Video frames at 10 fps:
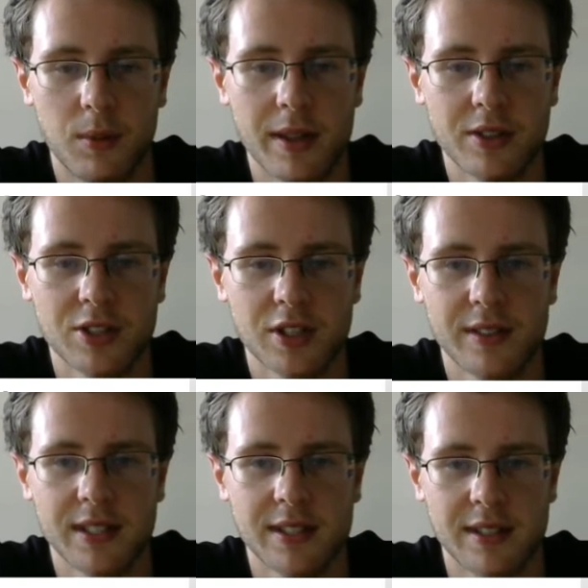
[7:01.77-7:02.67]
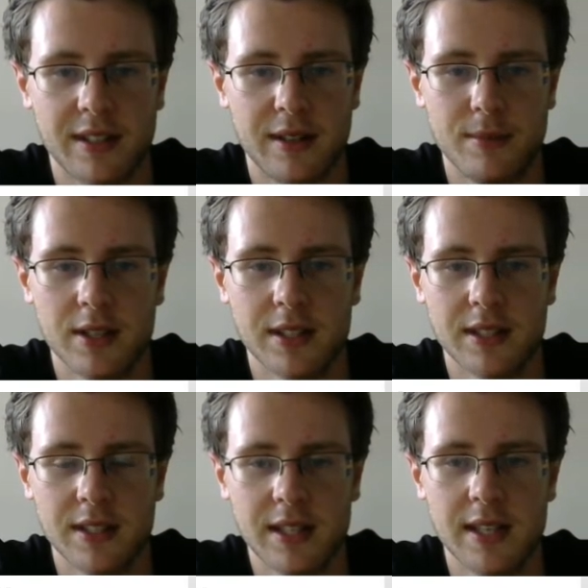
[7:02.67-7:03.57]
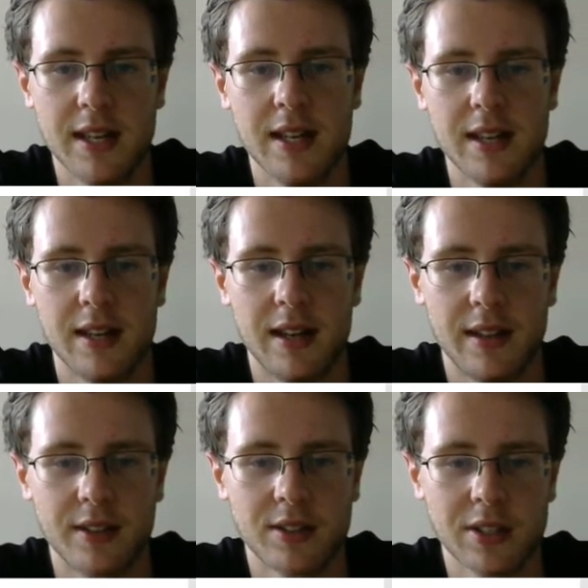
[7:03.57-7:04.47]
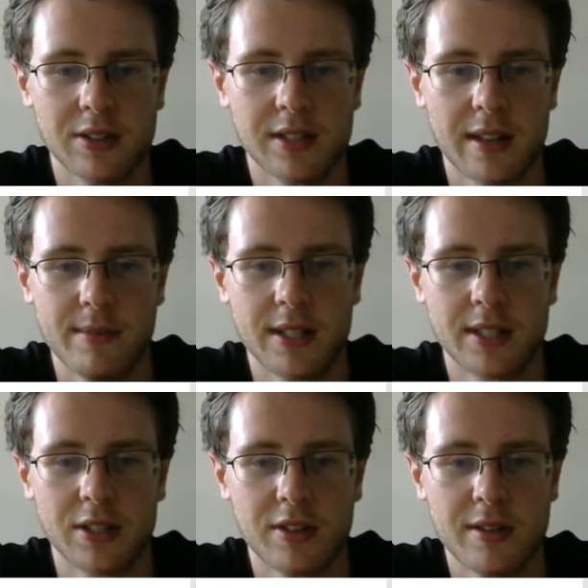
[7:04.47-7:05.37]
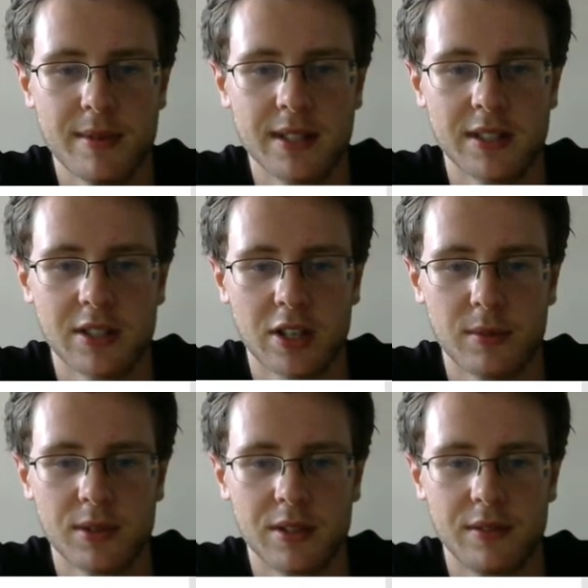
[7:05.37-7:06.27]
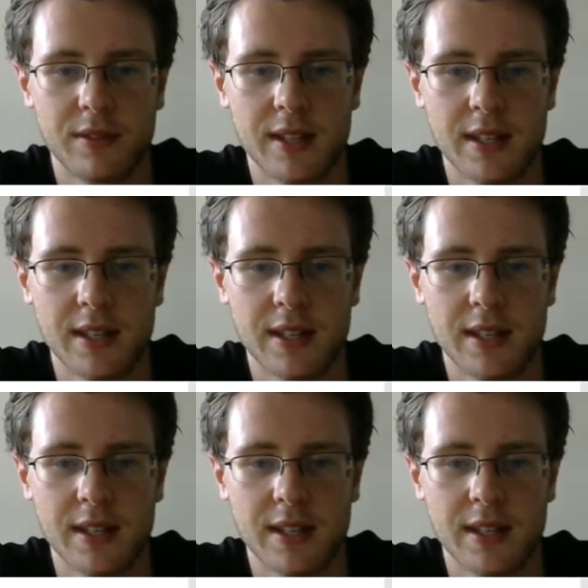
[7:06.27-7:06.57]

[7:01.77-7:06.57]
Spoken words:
Weather Service. You can see there's still some disagreements in terms of